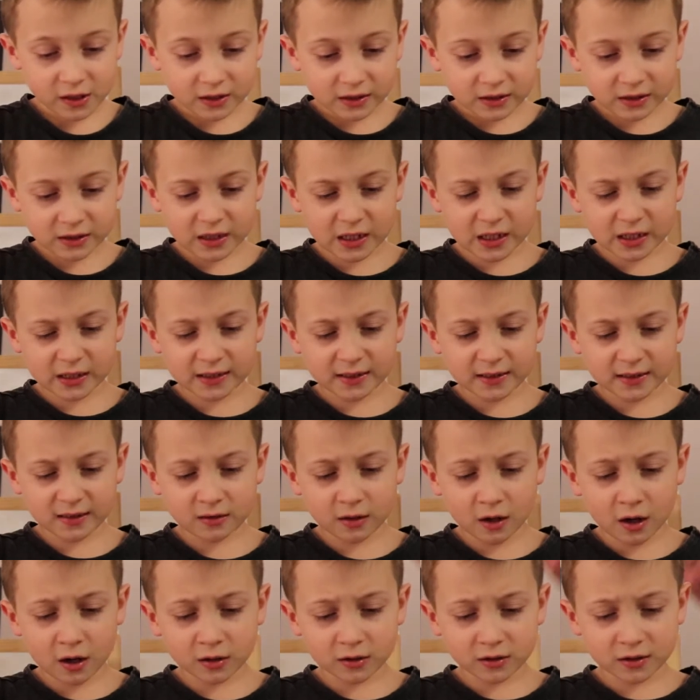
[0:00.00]

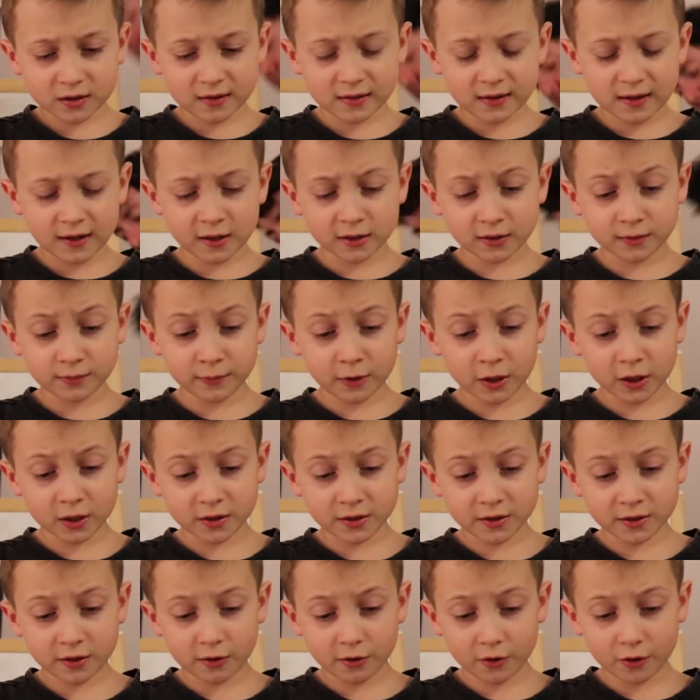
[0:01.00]
6-dot Sludge
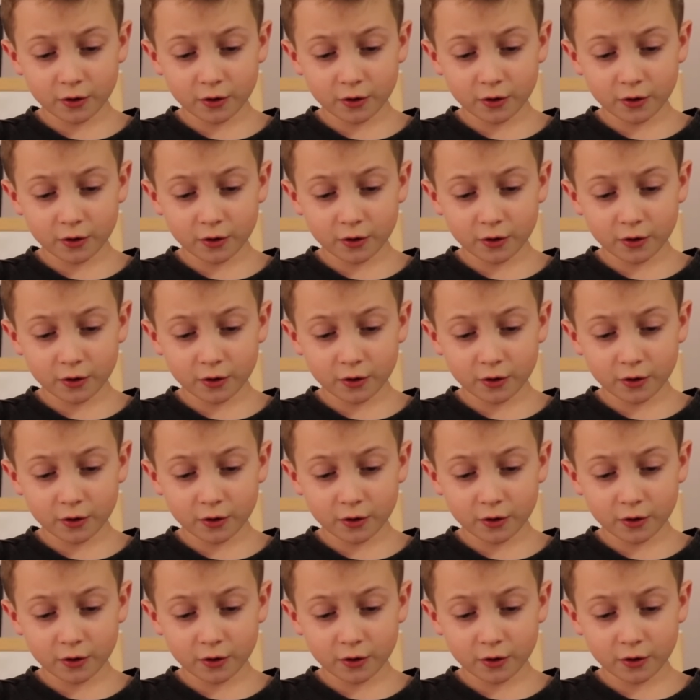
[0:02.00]
Monster.